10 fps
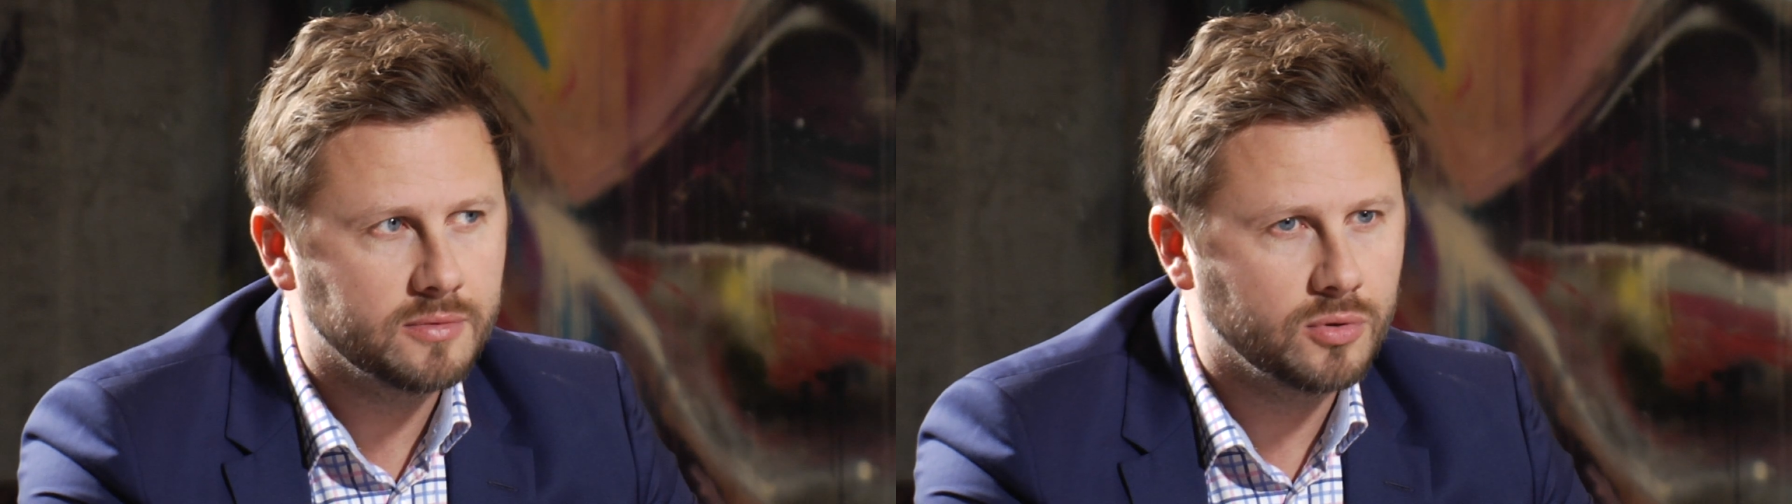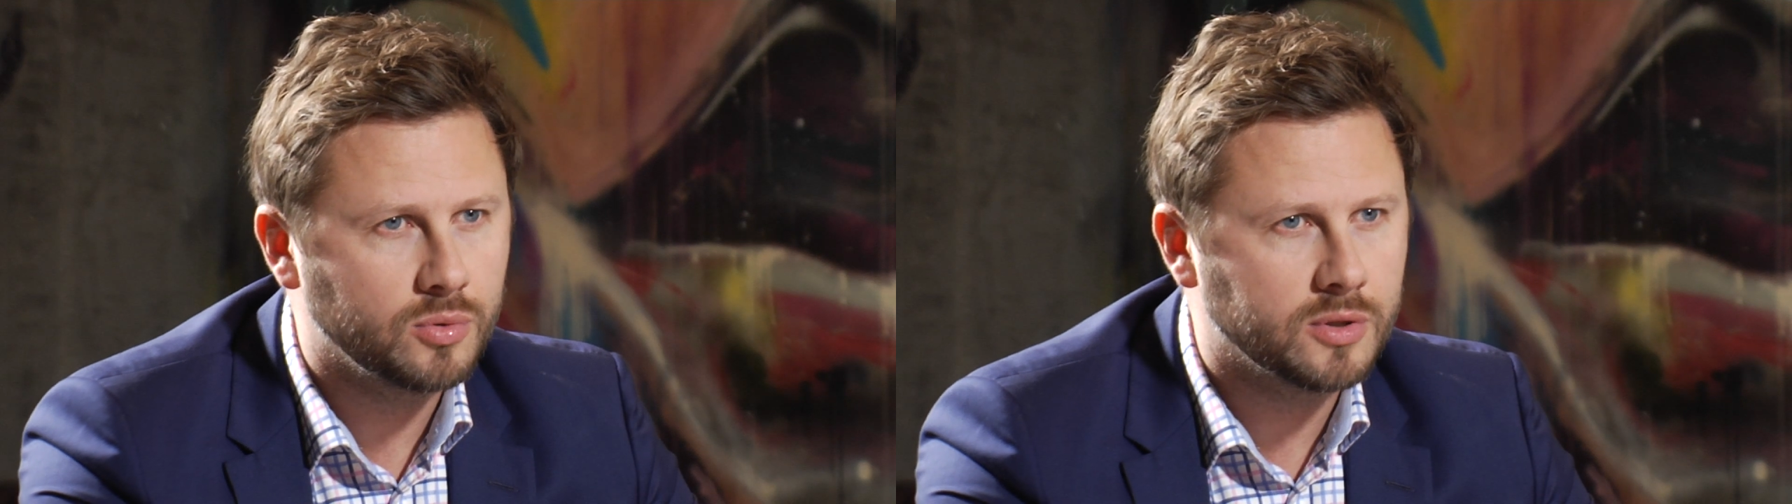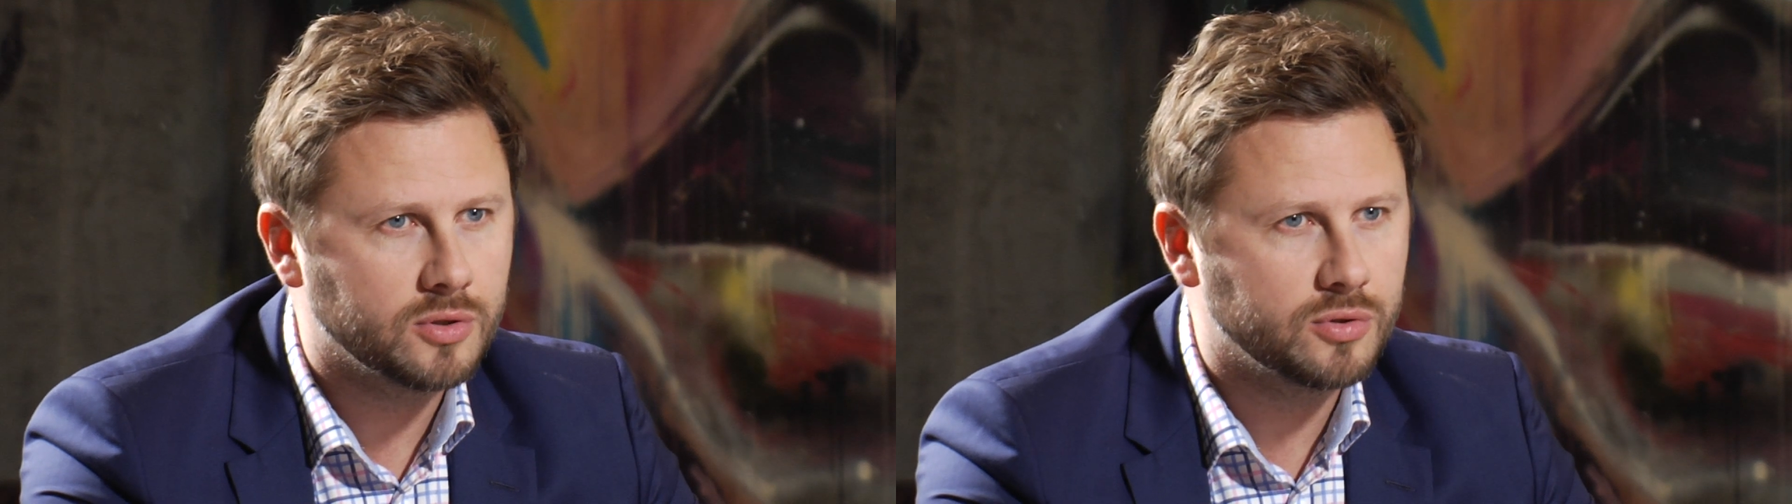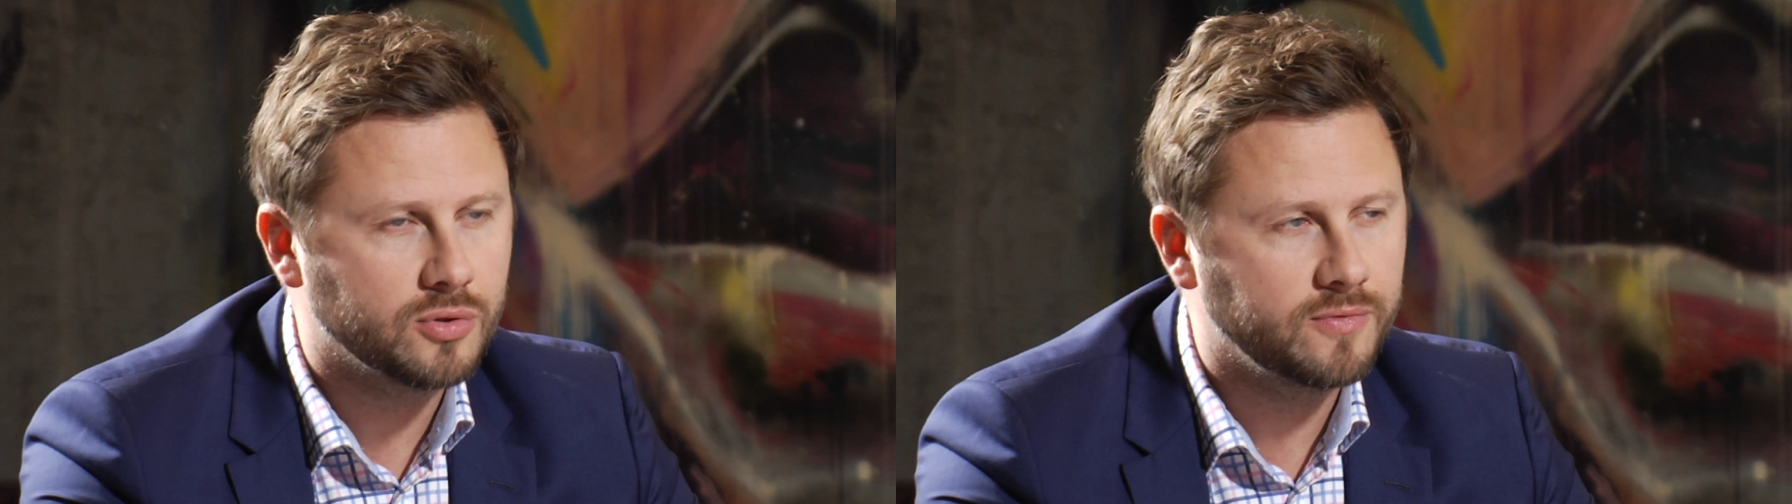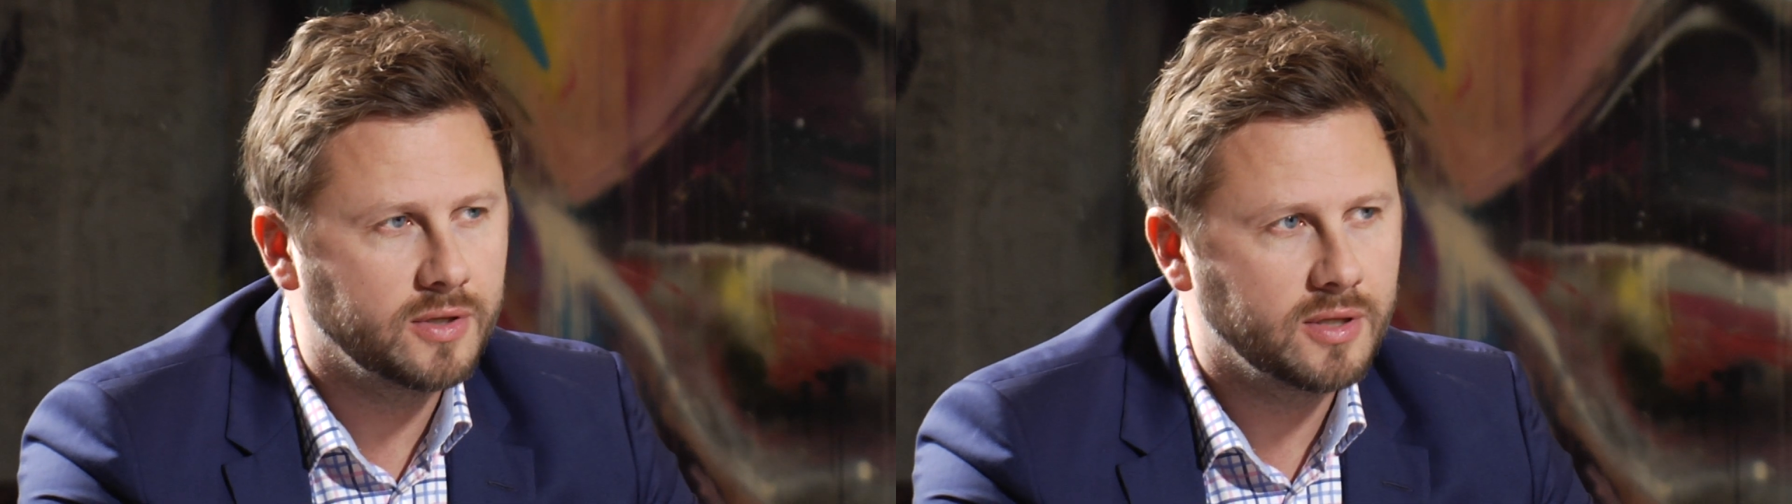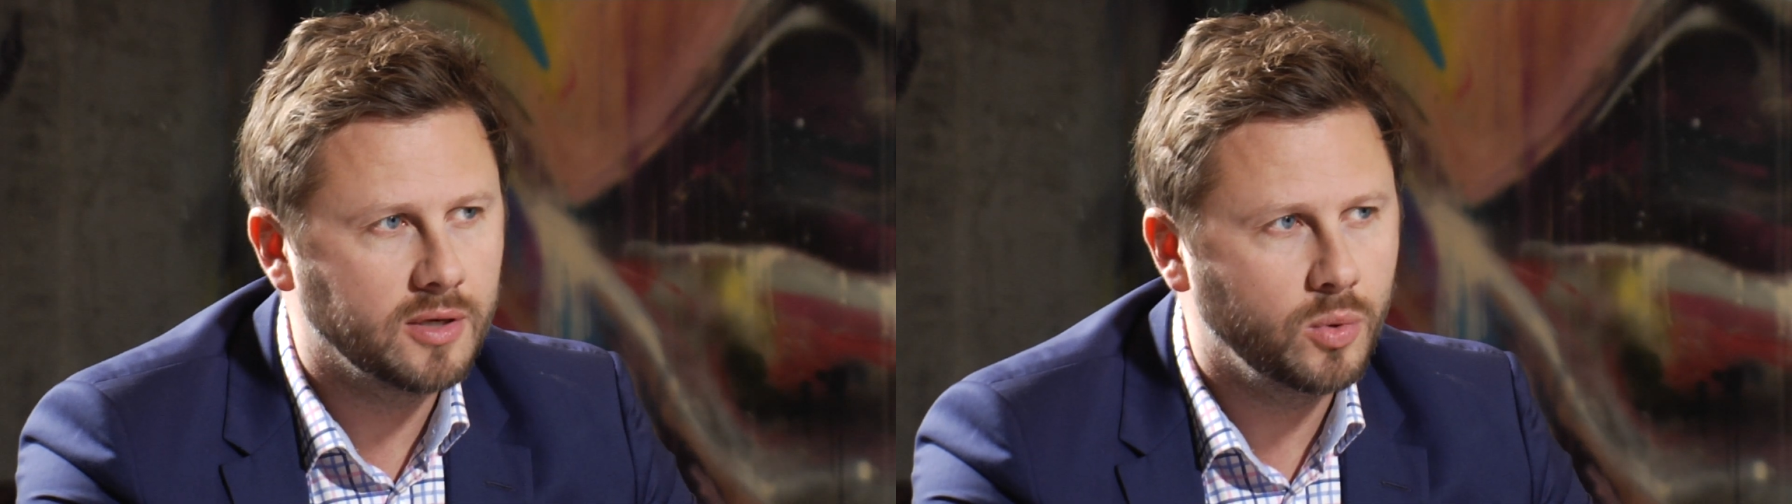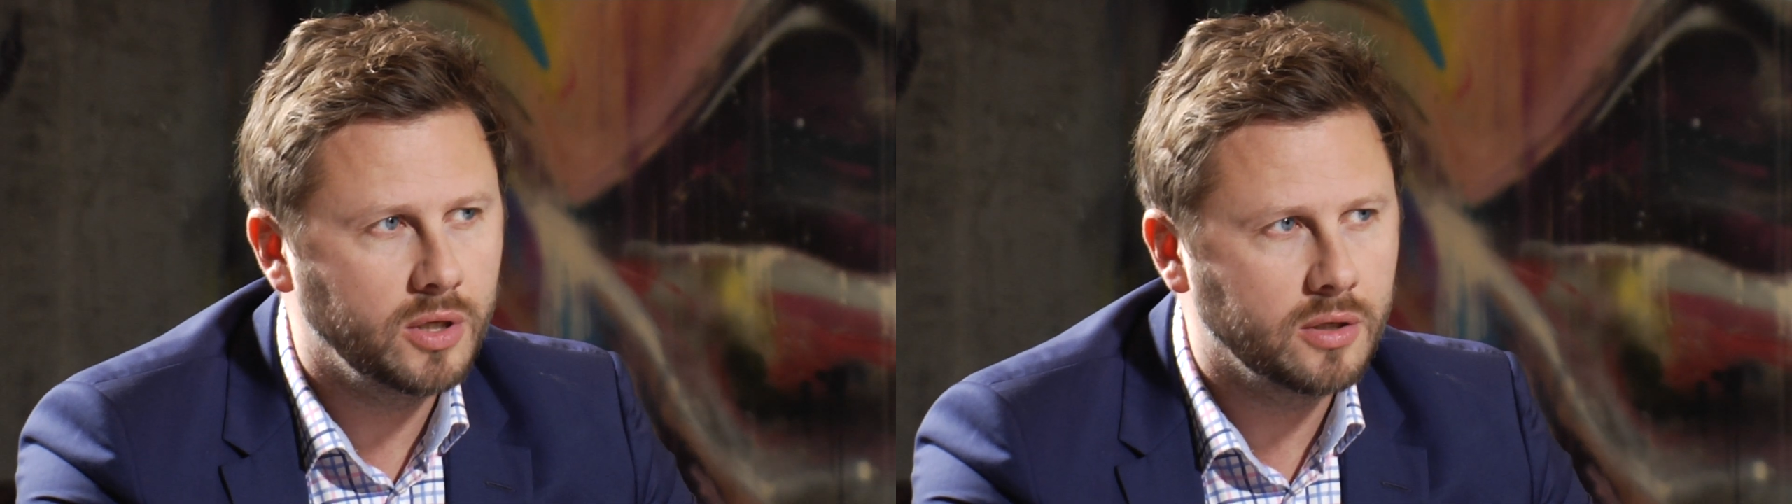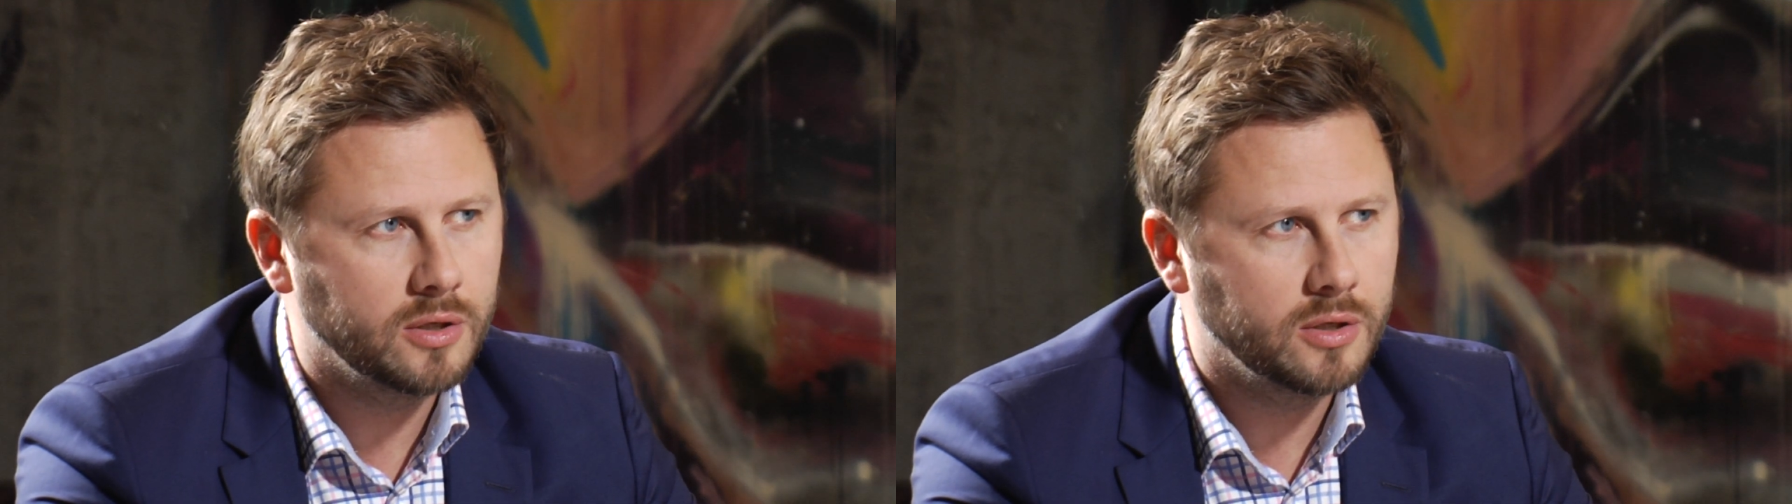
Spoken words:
So it was also FinTech Week.